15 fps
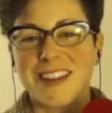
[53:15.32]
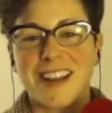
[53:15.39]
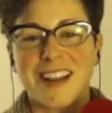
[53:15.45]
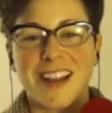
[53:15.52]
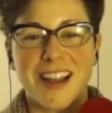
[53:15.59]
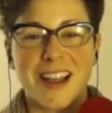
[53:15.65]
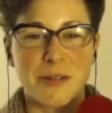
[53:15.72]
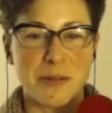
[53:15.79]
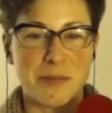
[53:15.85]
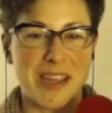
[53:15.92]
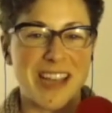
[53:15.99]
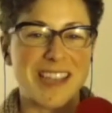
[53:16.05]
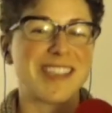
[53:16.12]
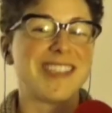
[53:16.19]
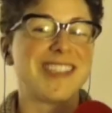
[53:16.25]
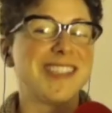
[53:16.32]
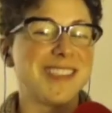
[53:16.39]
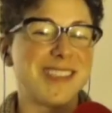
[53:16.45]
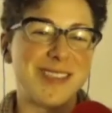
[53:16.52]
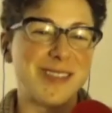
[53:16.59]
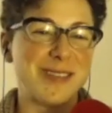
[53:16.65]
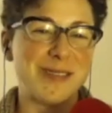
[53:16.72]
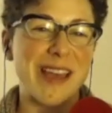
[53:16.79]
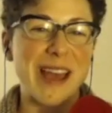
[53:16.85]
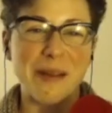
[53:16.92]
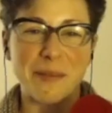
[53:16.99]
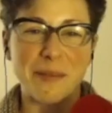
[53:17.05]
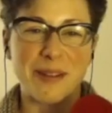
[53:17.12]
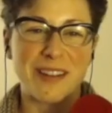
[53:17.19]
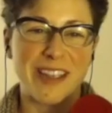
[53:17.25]
I yeah. would be hesitant to do
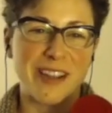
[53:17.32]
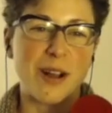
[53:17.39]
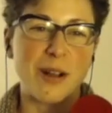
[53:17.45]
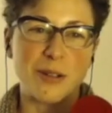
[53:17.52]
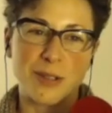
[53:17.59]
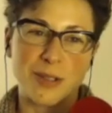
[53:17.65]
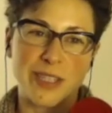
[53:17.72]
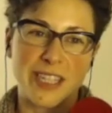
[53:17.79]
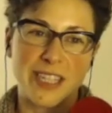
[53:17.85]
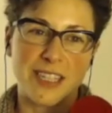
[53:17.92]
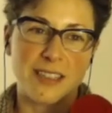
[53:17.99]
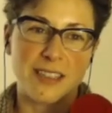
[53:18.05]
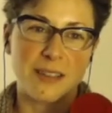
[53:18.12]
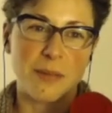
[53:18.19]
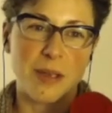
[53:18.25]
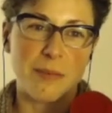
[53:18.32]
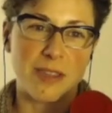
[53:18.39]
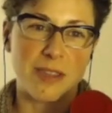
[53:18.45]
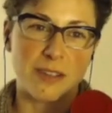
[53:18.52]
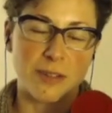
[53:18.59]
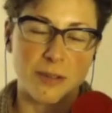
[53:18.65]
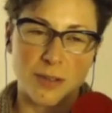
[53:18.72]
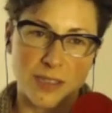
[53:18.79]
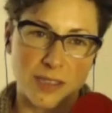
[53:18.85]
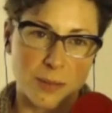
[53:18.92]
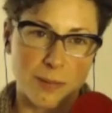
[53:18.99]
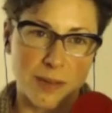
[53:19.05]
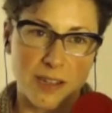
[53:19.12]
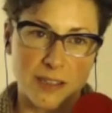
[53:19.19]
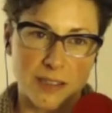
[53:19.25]
that. But like altering maybe the acoustic
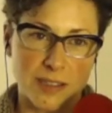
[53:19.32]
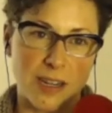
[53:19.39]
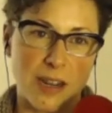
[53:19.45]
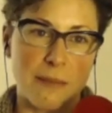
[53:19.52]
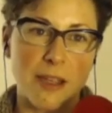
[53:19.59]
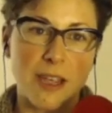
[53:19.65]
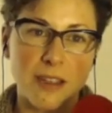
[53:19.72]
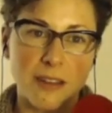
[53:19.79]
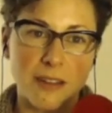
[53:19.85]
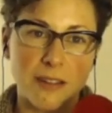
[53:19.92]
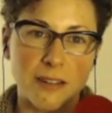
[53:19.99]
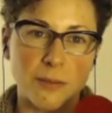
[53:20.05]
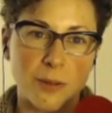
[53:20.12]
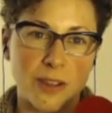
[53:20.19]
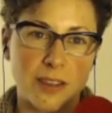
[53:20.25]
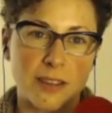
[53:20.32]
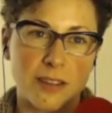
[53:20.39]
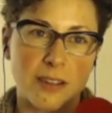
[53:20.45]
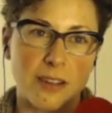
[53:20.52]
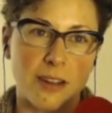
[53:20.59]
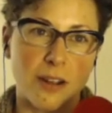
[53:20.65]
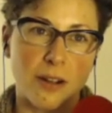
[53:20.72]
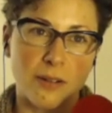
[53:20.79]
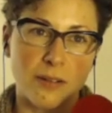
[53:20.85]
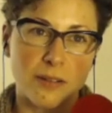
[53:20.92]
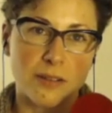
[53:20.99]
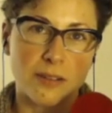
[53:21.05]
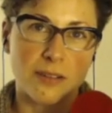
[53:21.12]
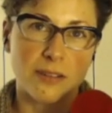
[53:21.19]
space that I'm in with, you know,